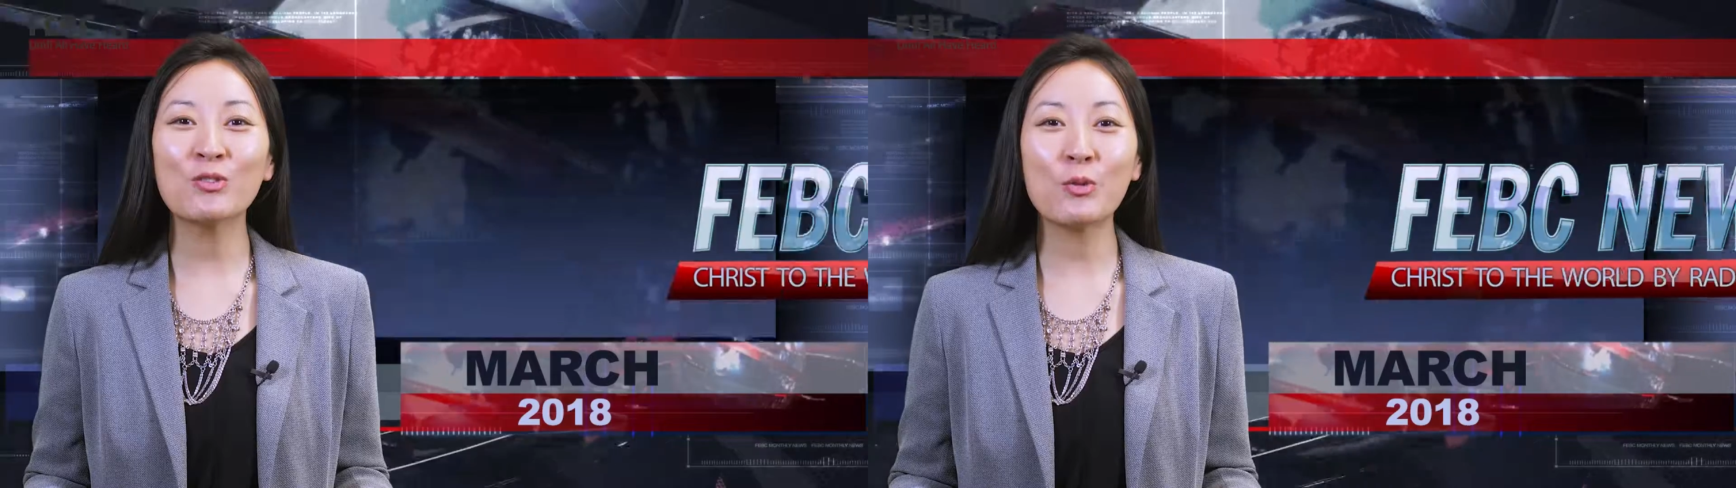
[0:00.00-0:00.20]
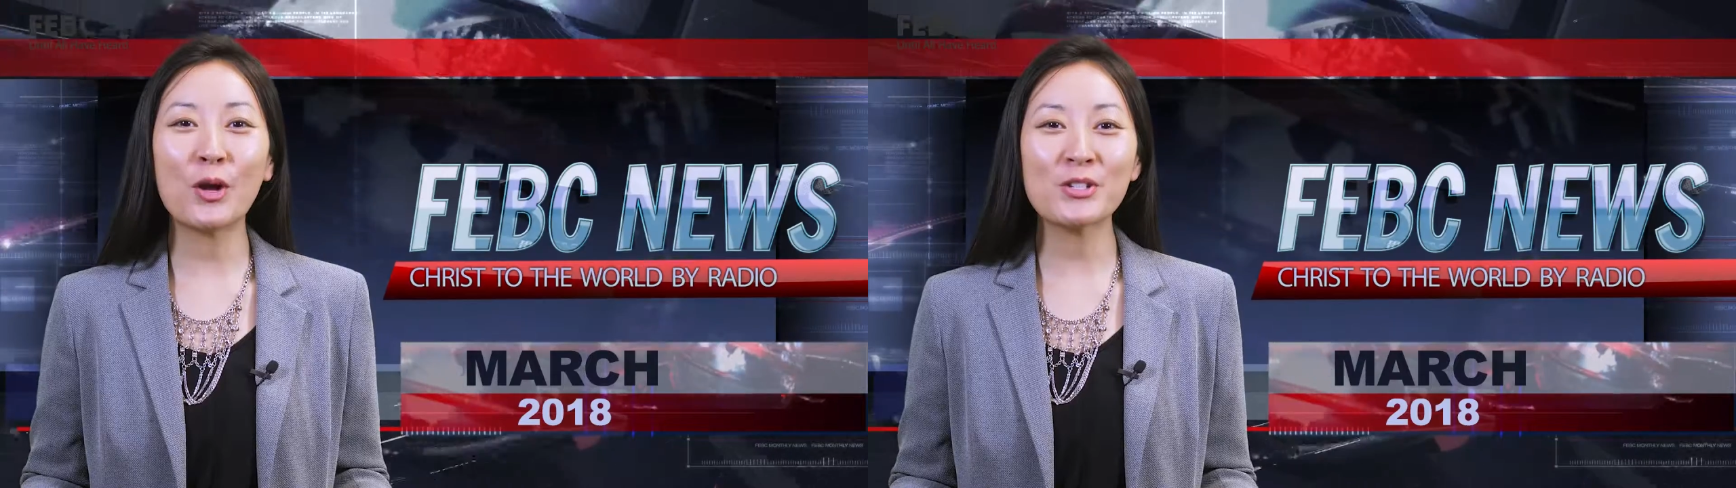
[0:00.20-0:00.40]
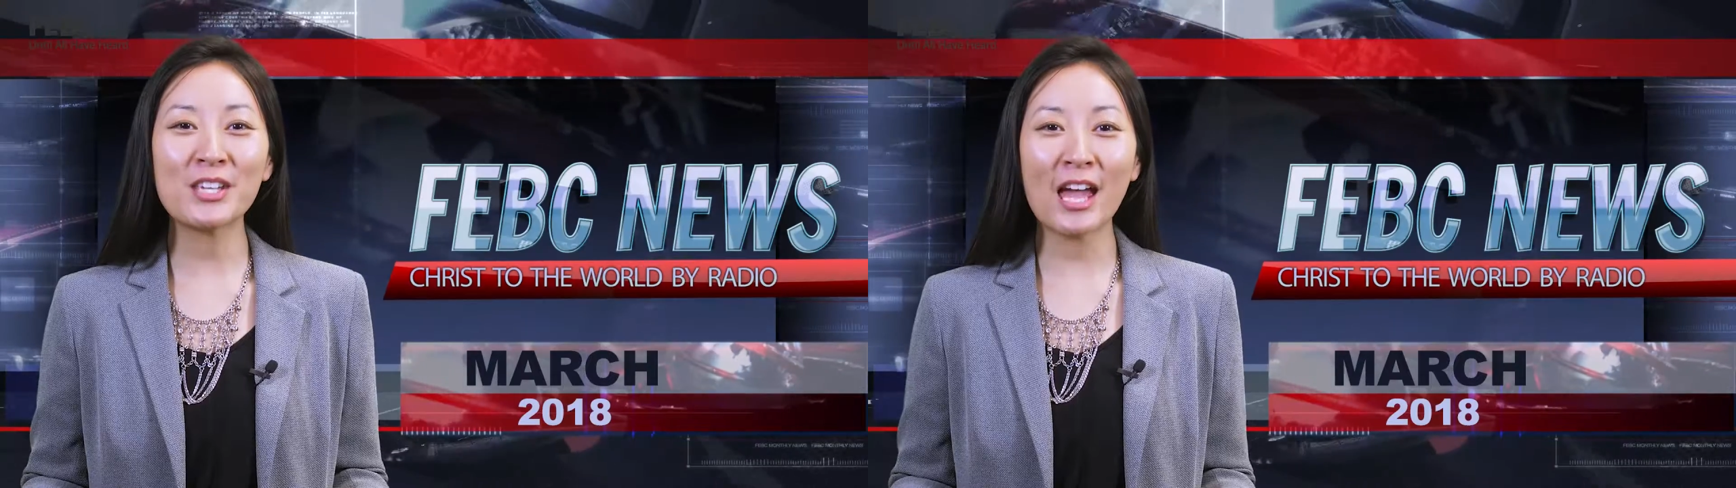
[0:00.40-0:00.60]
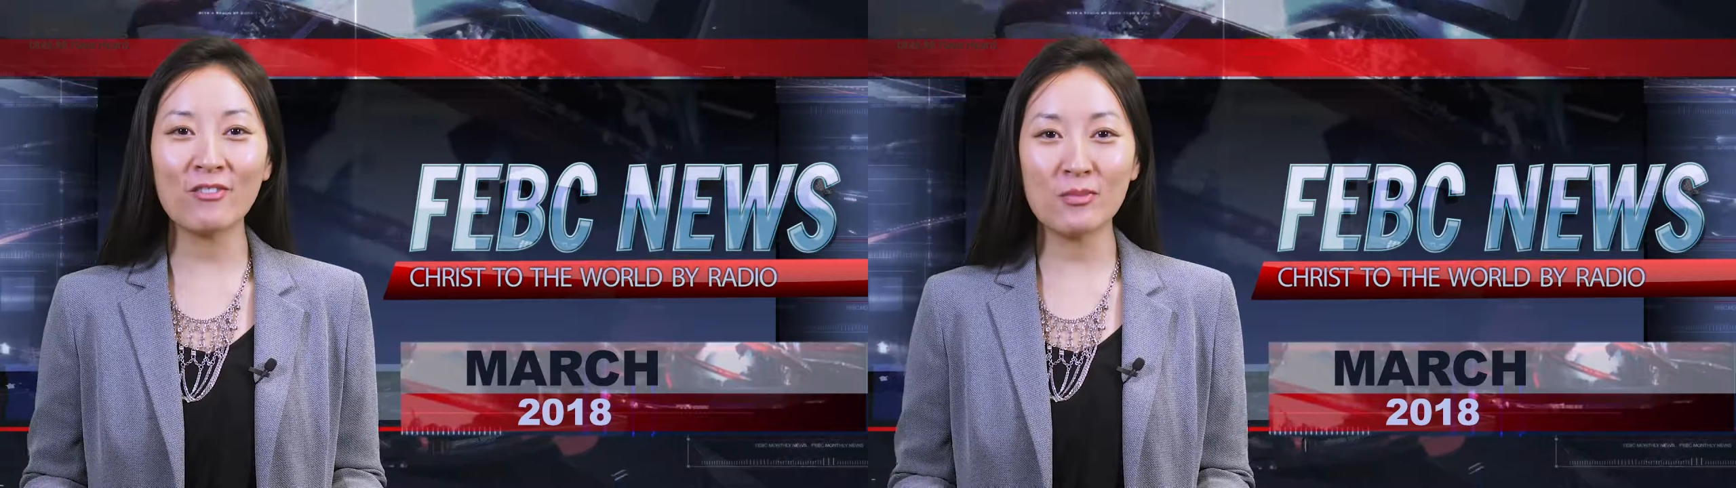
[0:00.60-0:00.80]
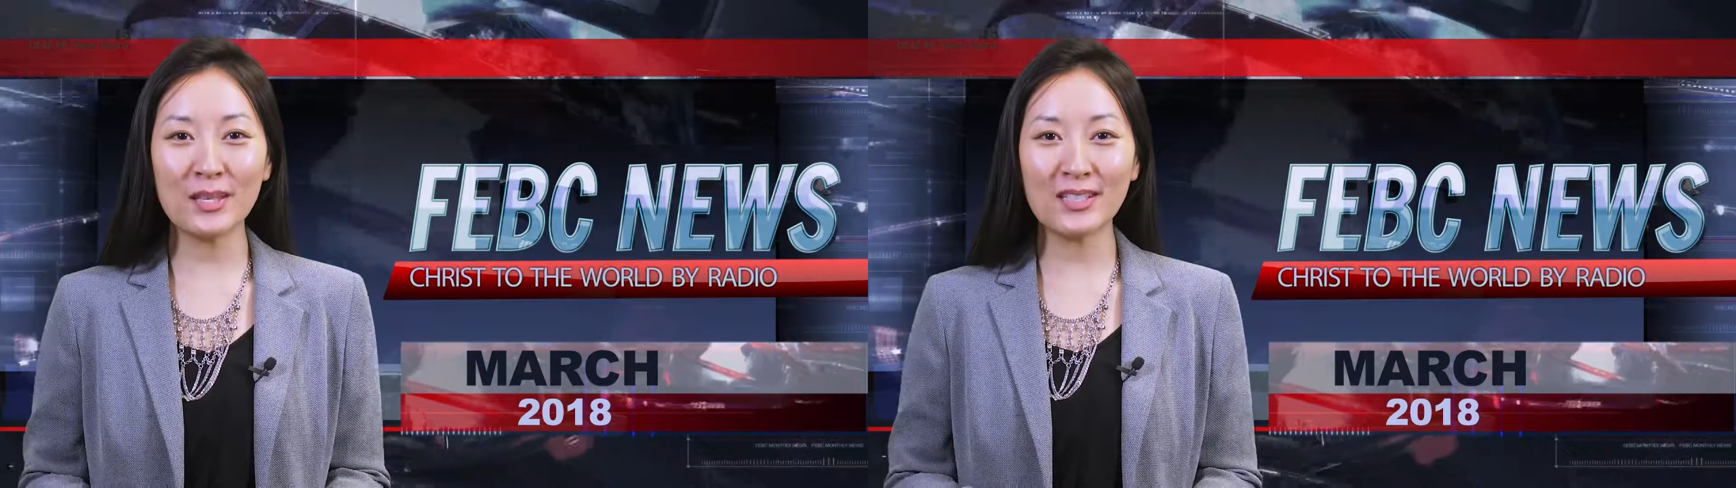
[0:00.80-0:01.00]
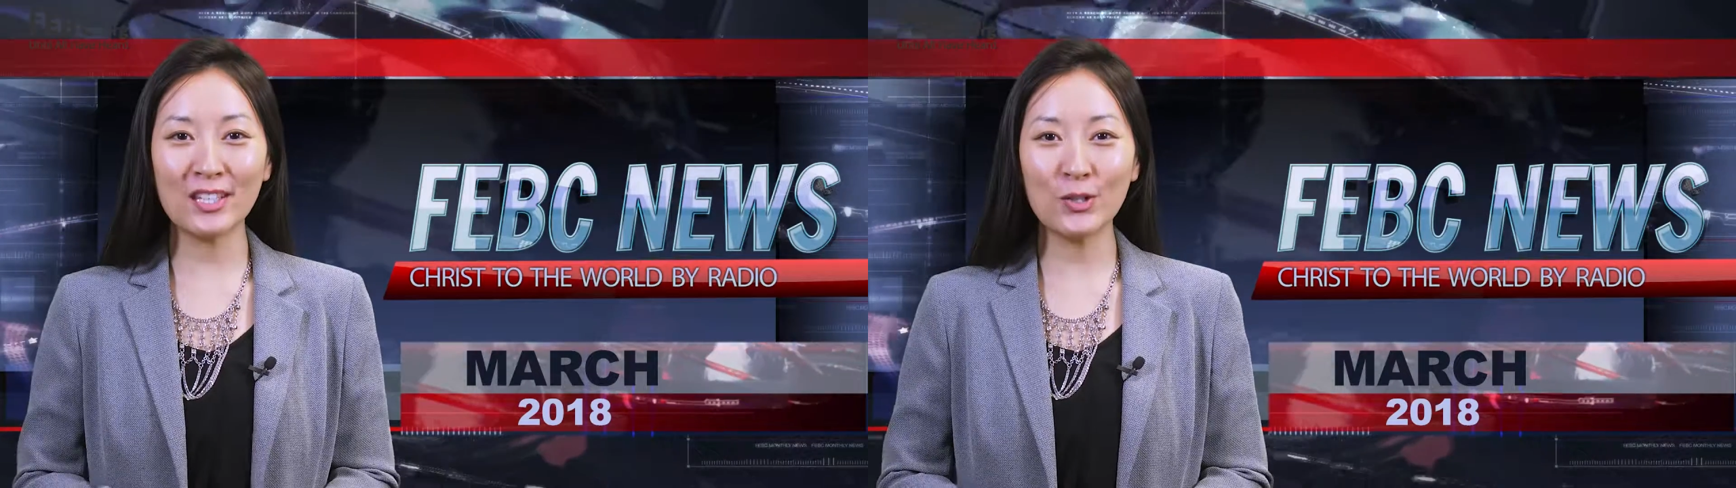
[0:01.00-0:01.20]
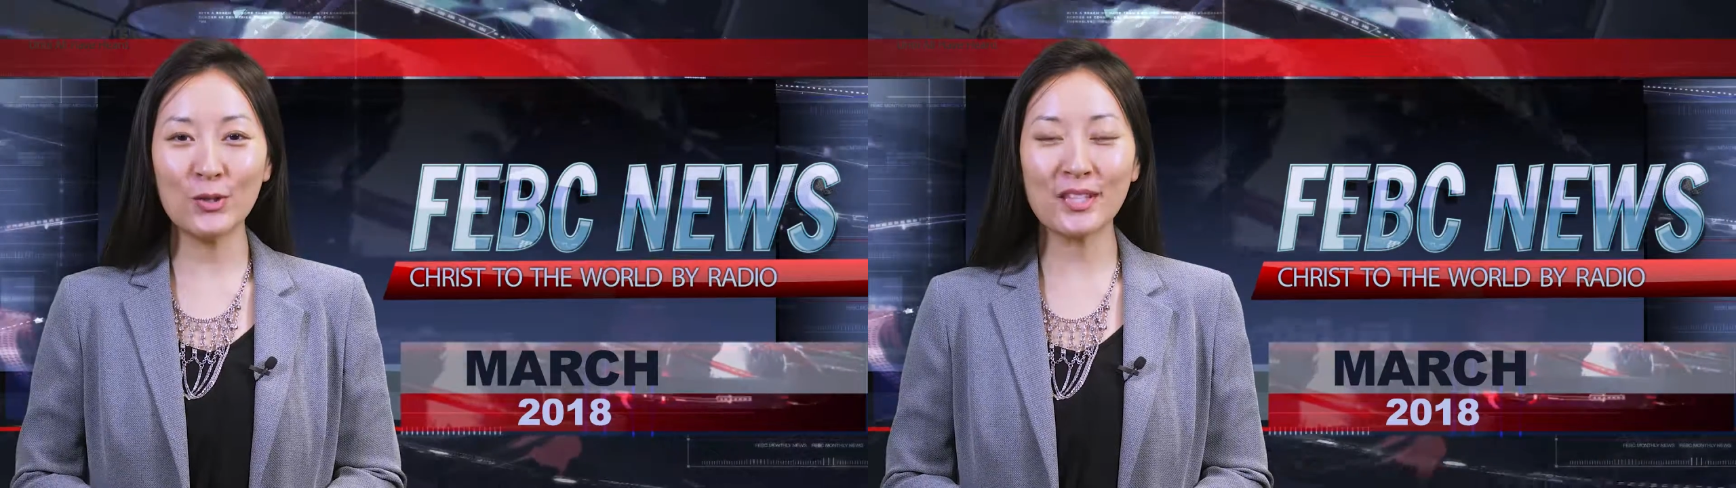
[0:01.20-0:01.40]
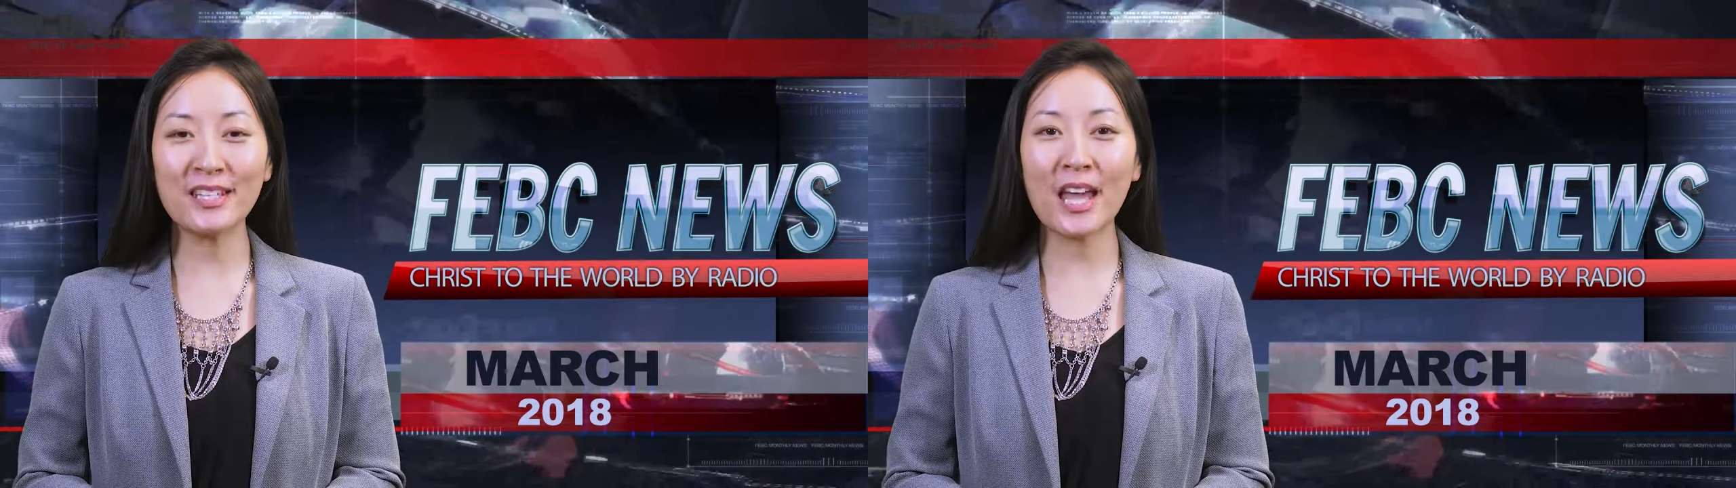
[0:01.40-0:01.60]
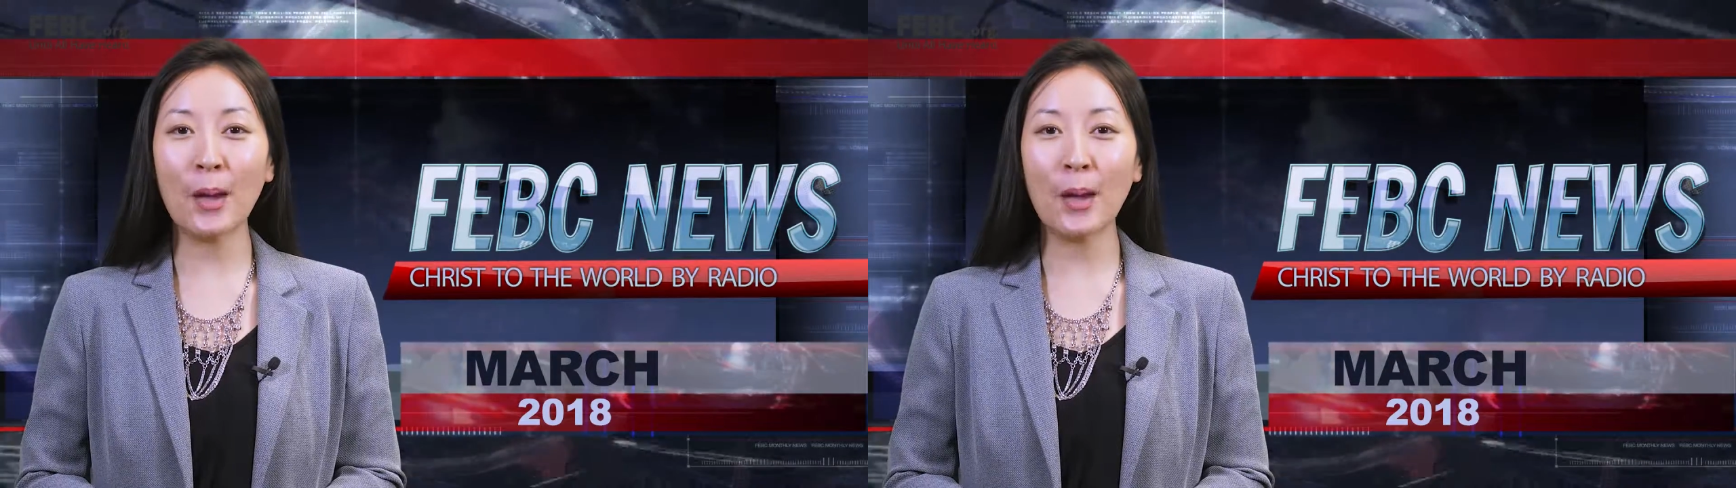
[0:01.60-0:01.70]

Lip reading: you for watching FEBC News and